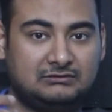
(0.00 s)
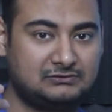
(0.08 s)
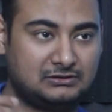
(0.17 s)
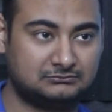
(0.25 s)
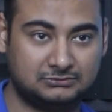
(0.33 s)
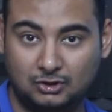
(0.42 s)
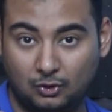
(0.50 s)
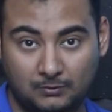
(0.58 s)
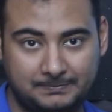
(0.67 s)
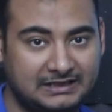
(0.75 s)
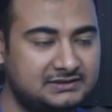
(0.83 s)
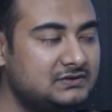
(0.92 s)
oil from
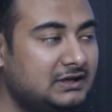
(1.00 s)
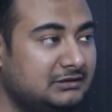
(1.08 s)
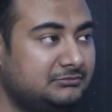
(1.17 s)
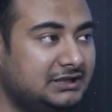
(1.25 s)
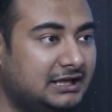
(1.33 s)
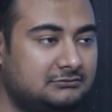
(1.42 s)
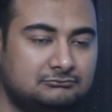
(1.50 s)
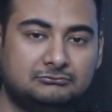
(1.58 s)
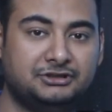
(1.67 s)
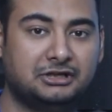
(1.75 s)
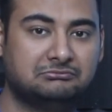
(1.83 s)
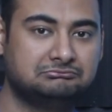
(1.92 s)
opec and be like
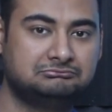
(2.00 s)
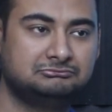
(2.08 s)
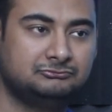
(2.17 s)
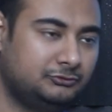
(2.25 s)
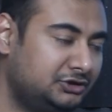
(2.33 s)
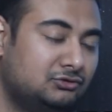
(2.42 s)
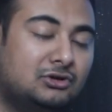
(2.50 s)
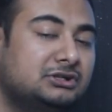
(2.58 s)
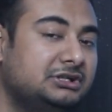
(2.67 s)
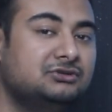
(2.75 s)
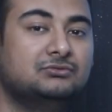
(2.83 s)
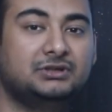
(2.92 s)
done we do
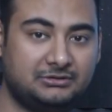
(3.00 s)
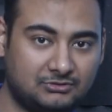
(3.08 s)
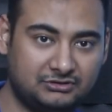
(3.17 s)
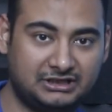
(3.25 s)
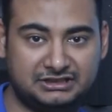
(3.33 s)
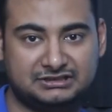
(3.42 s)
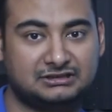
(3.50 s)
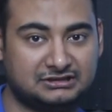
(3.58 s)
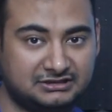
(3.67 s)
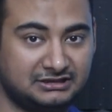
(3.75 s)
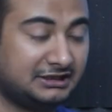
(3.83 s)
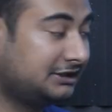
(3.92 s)
not need to worry about anything
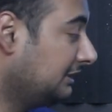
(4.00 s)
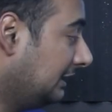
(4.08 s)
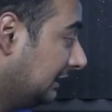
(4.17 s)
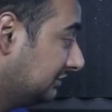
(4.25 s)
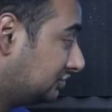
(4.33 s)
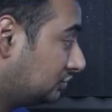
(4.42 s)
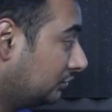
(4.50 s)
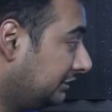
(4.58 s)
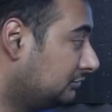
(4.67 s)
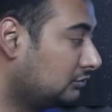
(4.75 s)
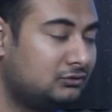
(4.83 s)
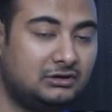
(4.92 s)
other than that and
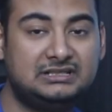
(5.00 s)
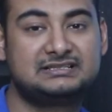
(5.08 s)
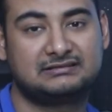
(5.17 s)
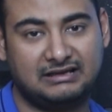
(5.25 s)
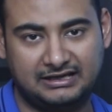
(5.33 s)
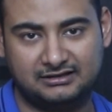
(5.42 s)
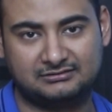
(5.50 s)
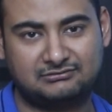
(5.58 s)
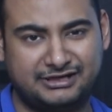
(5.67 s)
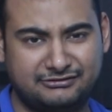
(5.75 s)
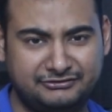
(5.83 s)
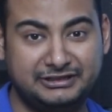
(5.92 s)
storing crude oil is uh,
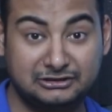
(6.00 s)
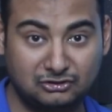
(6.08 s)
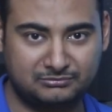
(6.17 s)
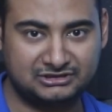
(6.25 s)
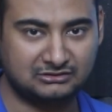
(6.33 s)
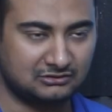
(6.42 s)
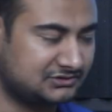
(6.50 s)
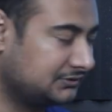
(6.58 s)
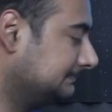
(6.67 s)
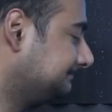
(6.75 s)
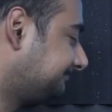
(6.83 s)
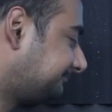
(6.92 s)
kind of economical
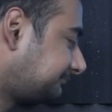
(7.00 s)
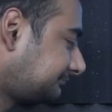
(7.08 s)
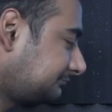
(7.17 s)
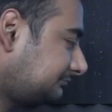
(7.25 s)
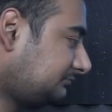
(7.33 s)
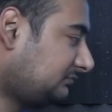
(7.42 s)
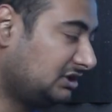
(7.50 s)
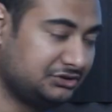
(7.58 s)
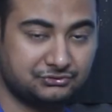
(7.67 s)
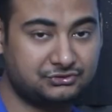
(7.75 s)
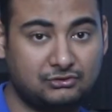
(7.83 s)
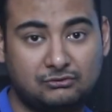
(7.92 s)
also
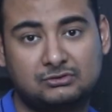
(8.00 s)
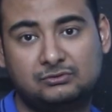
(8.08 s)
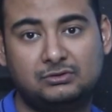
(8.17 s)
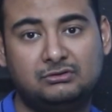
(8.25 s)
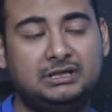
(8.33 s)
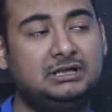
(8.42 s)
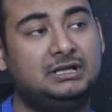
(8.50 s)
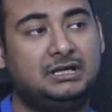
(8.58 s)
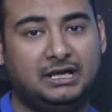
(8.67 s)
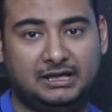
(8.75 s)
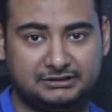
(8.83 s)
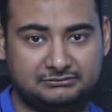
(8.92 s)
you store crude oil
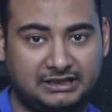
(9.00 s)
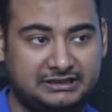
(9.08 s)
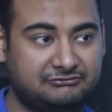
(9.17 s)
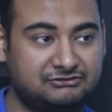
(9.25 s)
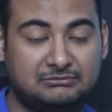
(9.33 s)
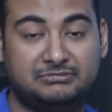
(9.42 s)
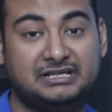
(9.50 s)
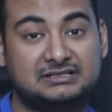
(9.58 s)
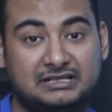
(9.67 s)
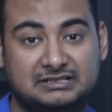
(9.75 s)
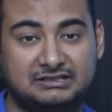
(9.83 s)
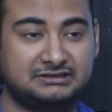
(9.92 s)
and like if some
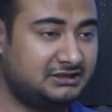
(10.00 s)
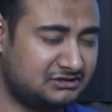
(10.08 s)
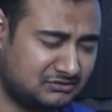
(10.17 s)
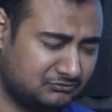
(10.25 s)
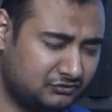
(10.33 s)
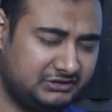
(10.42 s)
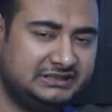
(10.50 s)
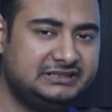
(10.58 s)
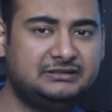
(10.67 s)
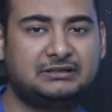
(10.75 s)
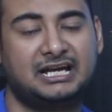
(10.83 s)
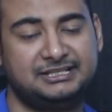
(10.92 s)
is like, like there are some
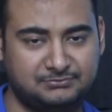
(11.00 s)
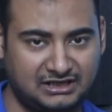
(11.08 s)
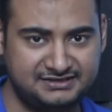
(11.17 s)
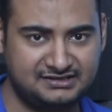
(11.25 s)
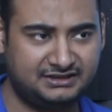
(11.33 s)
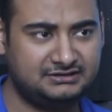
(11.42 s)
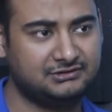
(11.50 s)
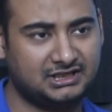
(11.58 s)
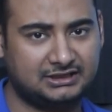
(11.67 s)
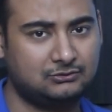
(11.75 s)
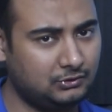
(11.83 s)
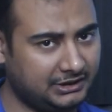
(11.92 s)
really high price hike we
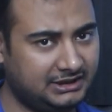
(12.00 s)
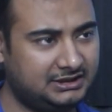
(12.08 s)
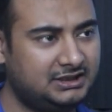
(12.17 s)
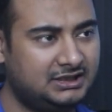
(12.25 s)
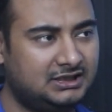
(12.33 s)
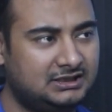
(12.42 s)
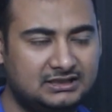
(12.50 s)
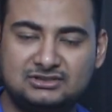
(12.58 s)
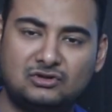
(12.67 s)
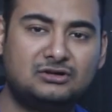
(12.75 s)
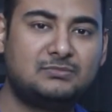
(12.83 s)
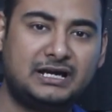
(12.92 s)
are like okay
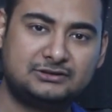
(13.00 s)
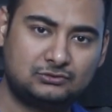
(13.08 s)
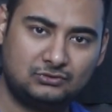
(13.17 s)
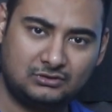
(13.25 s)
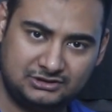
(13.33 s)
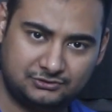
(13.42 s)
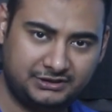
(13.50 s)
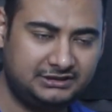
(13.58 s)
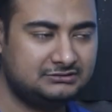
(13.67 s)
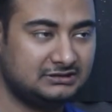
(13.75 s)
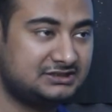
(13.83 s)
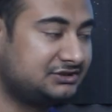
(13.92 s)
let's not buy crude oil
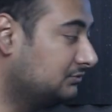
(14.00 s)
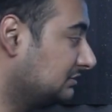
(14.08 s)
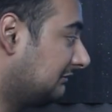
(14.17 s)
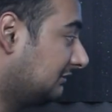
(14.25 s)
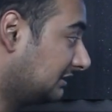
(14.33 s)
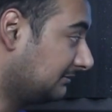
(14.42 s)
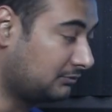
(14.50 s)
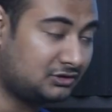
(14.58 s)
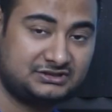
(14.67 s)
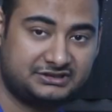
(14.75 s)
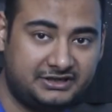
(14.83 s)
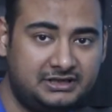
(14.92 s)
today let's use our
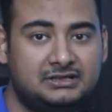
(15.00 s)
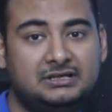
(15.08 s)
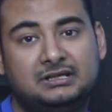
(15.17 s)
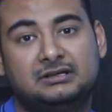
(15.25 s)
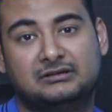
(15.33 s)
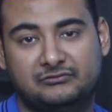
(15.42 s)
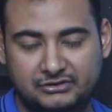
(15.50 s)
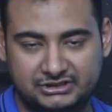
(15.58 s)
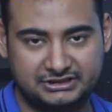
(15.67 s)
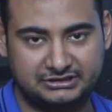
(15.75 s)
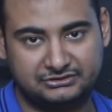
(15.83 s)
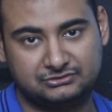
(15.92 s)
repository
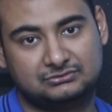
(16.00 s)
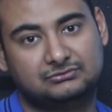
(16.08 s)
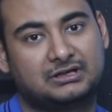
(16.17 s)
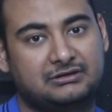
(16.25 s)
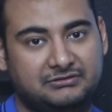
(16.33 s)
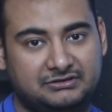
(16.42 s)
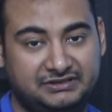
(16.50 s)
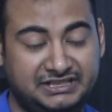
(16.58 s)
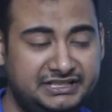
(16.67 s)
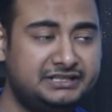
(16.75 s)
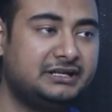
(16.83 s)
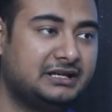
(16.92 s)
convert it into whatever we
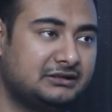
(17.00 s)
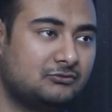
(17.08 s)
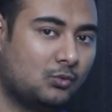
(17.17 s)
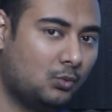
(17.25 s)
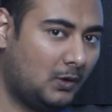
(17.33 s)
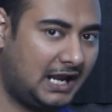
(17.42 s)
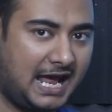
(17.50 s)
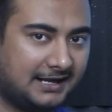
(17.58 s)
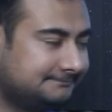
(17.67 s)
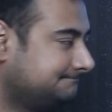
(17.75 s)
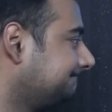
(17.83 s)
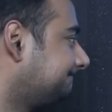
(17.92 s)
need and
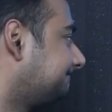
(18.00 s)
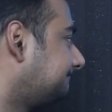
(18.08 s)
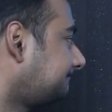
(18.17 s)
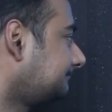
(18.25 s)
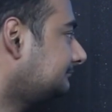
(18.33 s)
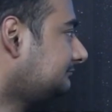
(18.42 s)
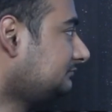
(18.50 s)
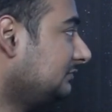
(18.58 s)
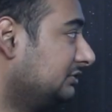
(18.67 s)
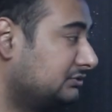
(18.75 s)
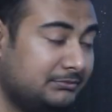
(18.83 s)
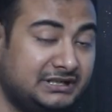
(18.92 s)
voila
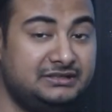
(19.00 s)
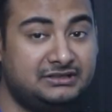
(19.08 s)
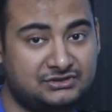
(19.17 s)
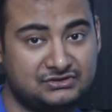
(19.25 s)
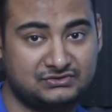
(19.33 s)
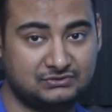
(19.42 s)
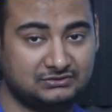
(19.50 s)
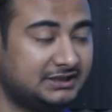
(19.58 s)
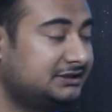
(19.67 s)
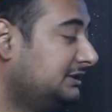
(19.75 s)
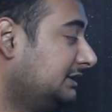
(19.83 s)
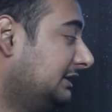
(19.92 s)
so many nations do
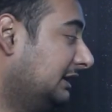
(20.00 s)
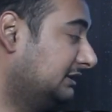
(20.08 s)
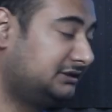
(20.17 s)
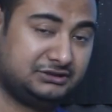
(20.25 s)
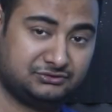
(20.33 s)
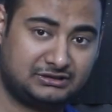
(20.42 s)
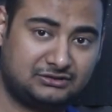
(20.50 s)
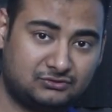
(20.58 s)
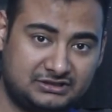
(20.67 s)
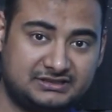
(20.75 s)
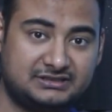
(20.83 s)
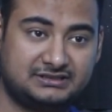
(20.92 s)
that and again you can
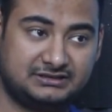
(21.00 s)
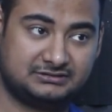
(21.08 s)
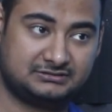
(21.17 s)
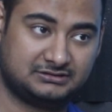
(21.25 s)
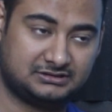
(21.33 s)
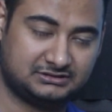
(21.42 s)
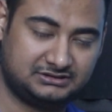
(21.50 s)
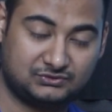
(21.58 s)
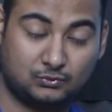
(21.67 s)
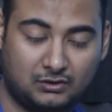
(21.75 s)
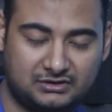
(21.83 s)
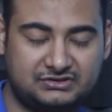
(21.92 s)
notice this in uh,
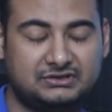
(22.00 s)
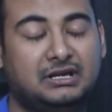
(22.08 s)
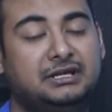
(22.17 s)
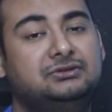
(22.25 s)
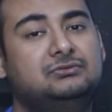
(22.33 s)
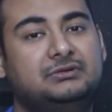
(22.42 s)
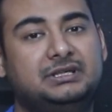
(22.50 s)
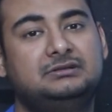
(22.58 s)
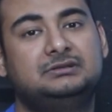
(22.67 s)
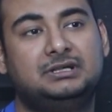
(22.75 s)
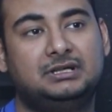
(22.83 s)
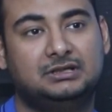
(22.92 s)
this war scenario
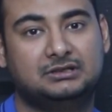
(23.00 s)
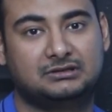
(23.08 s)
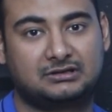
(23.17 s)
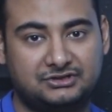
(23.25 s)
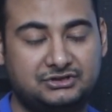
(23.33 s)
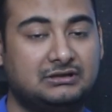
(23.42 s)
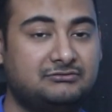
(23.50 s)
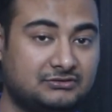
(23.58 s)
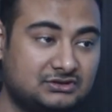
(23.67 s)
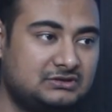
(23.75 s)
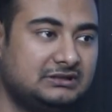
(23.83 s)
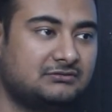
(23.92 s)
where uh, russia
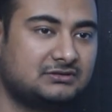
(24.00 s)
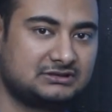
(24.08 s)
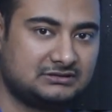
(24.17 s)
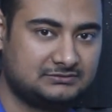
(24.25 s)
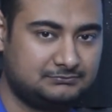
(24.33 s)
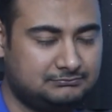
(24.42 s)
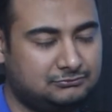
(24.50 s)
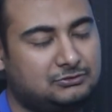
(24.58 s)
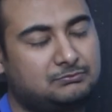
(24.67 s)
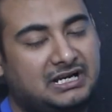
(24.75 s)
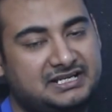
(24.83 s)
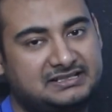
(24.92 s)
first there was a
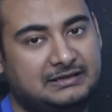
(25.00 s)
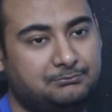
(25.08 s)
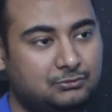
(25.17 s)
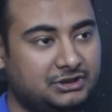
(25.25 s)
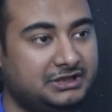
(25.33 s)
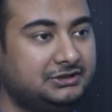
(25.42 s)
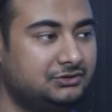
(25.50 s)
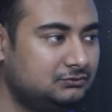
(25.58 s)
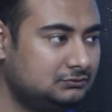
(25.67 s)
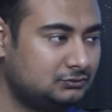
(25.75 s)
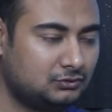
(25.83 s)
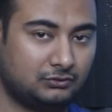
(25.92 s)
price cap put
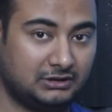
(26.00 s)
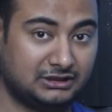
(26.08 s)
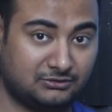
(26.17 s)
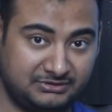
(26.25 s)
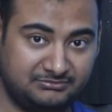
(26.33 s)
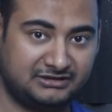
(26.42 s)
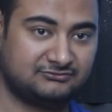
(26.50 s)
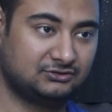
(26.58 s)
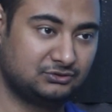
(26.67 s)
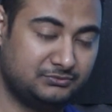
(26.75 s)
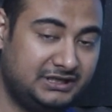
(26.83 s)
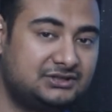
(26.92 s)
into crude oil now be
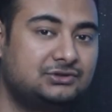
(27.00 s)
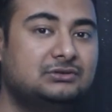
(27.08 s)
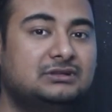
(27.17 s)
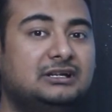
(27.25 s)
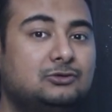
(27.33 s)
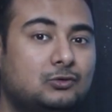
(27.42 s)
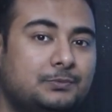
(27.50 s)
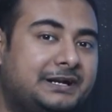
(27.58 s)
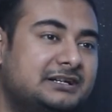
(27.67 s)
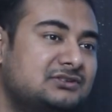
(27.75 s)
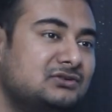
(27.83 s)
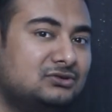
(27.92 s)
mindful to make sure that
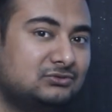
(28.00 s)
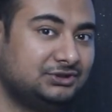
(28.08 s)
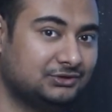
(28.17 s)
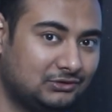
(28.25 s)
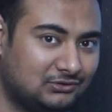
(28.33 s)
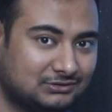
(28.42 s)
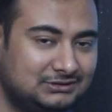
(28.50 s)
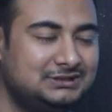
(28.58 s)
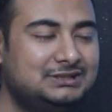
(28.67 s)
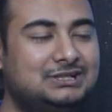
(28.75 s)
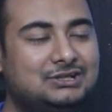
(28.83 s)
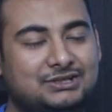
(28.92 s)
opec does not go yolo
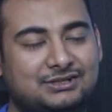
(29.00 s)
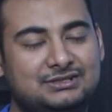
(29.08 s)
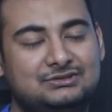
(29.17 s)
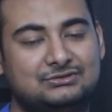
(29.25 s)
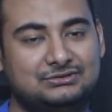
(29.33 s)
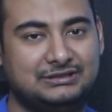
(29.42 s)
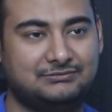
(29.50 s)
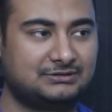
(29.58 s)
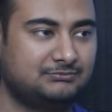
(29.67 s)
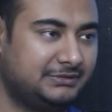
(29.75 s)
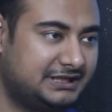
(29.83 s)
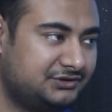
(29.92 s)
on us so they
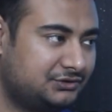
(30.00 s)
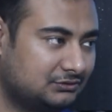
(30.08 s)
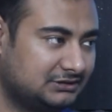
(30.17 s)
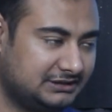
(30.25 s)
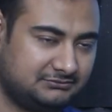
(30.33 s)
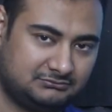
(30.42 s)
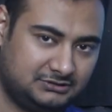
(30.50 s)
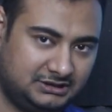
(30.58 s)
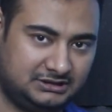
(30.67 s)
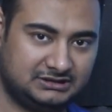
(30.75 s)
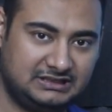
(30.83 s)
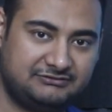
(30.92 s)
were making sure that
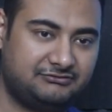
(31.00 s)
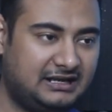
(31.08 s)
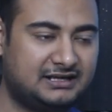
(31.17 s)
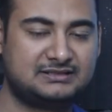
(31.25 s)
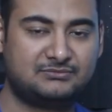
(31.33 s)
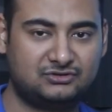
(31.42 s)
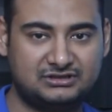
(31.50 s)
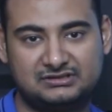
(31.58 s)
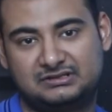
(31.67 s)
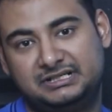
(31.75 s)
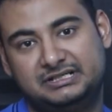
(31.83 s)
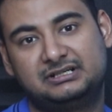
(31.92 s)
if X amount
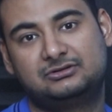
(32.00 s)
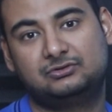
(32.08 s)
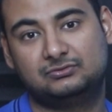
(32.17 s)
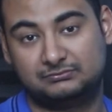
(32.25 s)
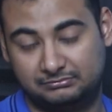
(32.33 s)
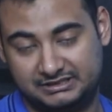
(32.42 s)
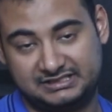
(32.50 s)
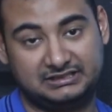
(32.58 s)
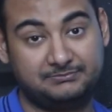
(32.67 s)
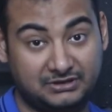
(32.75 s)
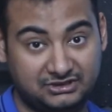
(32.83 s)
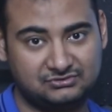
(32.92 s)
is needed to
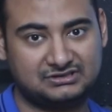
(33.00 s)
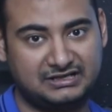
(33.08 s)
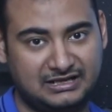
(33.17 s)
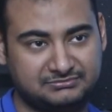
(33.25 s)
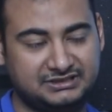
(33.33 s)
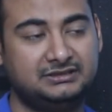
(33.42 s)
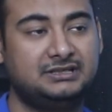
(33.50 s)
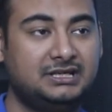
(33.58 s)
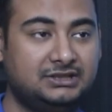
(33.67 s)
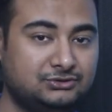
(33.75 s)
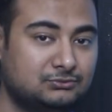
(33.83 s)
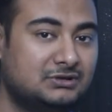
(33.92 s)
basically produce the damn thing,
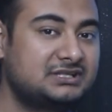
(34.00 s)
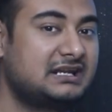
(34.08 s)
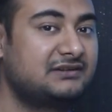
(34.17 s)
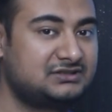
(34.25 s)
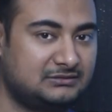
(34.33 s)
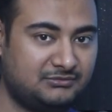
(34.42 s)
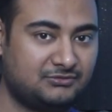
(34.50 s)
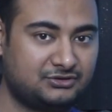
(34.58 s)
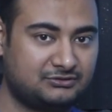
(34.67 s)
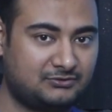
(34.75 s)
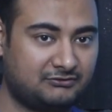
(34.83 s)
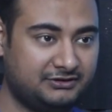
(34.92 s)
you must have some
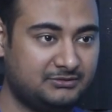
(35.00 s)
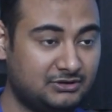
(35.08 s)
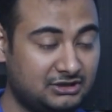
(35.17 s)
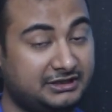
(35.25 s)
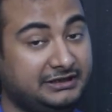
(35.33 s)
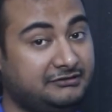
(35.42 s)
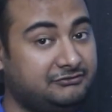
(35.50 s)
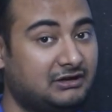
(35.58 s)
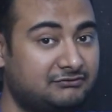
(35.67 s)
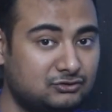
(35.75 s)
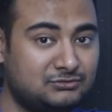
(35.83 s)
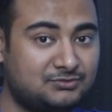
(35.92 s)
amount of profit. But again, if
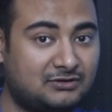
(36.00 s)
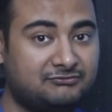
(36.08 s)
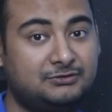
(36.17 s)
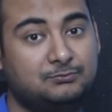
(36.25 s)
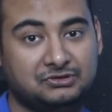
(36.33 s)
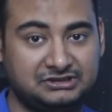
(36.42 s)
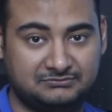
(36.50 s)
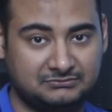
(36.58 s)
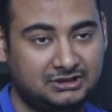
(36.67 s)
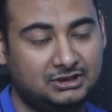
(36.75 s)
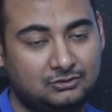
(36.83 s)
you have too much profit, Putin